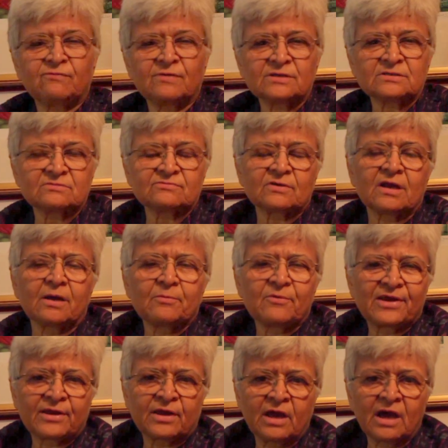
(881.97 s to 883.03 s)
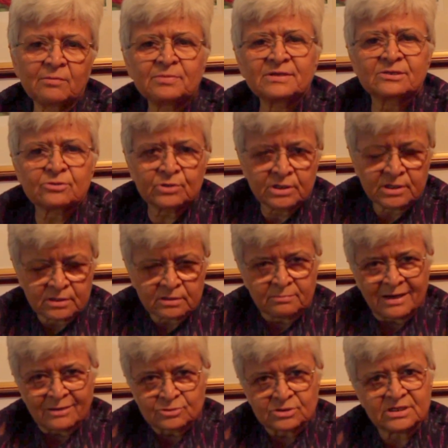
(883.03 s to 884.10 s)
First of all, I'm very happy to hear
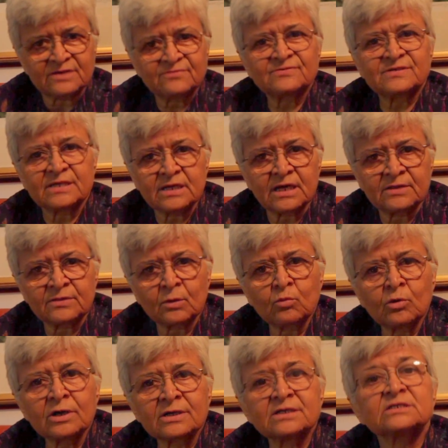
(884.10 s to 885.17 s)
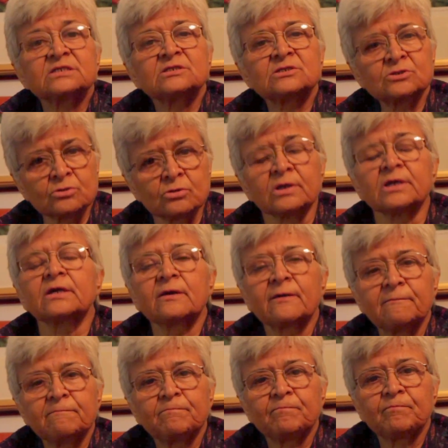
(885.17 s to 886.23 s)
about Sayfty and the work it is doing.
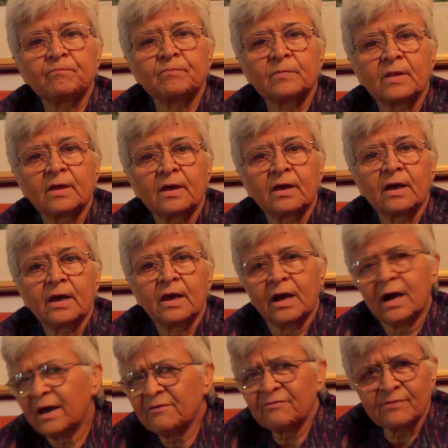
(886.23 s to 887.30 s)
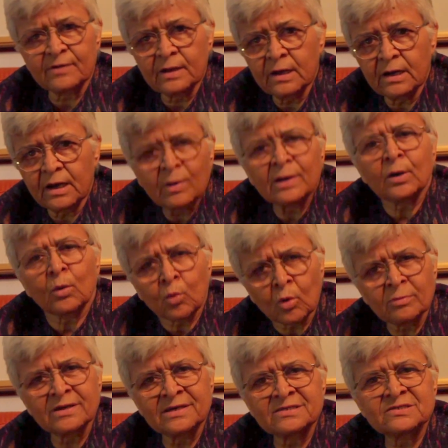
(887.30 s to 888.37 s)
I feel when a
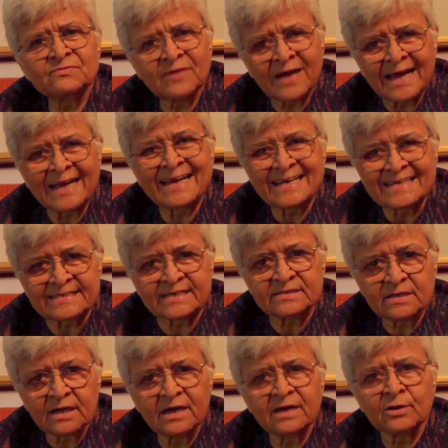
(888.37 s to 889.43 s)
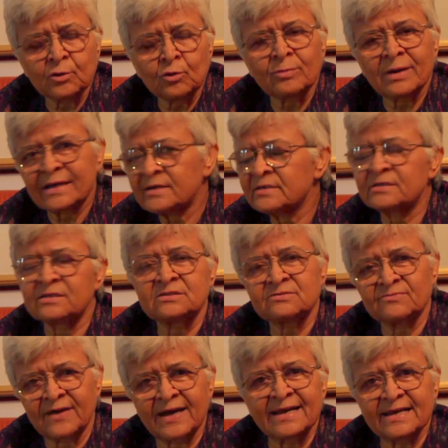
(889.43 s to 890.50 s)
woman is violated, her humanity is
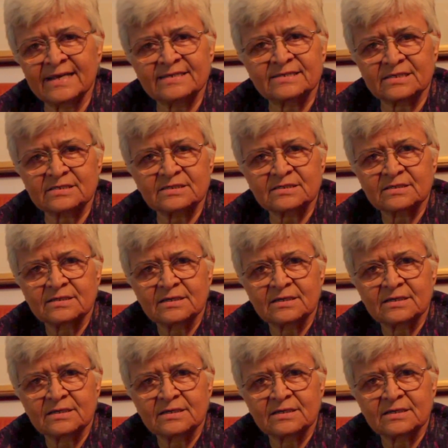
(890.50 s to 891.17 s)
violated.